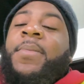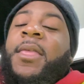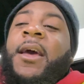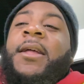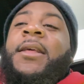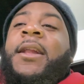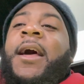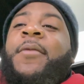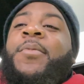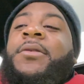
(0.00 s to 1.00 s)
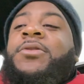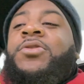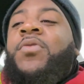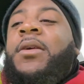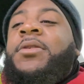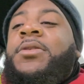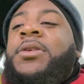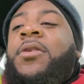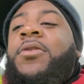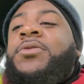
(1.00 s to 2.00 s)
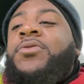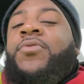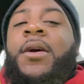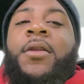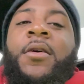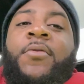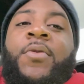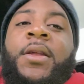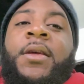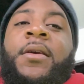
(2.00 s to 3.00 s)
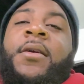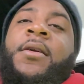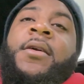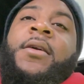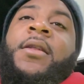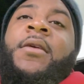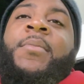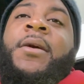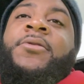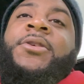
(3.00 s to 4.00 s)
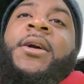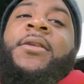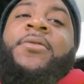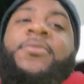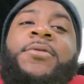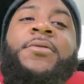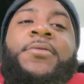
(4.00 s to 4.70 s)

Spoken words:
Got that like button, subscribe to the channel, you ain't subscribed already. And I'm out, y'all. Deuces.